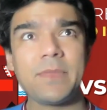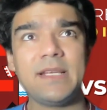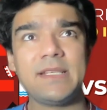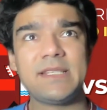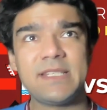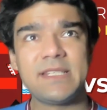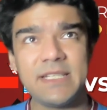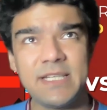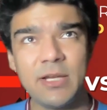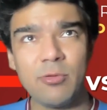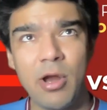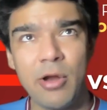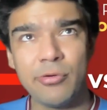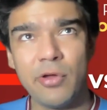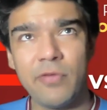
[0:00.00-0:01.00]
City
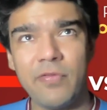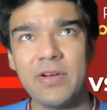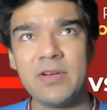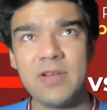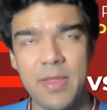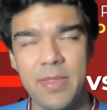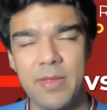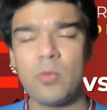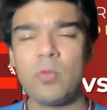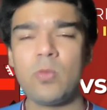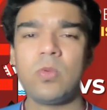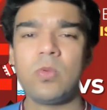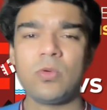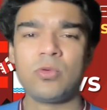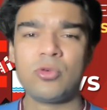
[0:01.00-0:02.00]
round off another
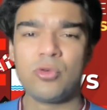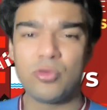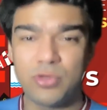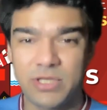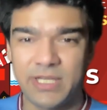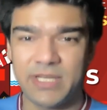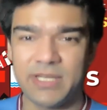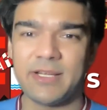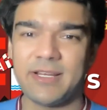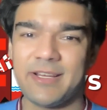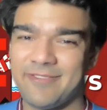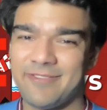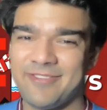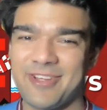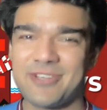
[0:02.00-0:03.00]
routine
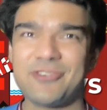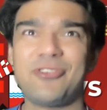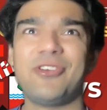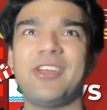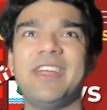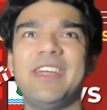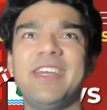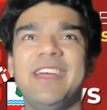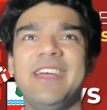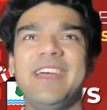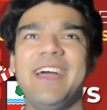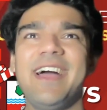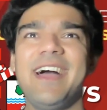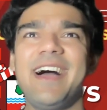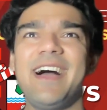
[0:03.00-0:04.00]
victory
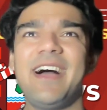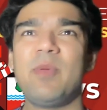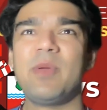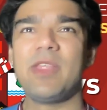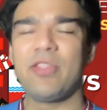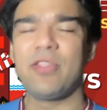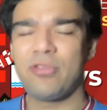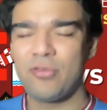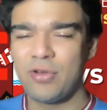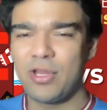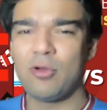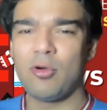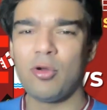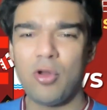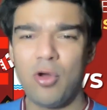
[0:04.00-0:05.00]
with a
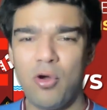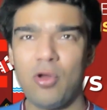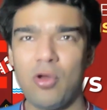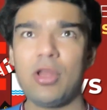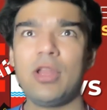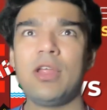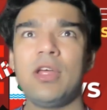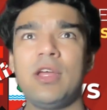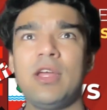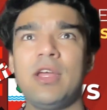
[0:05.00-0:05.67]
3-goal haul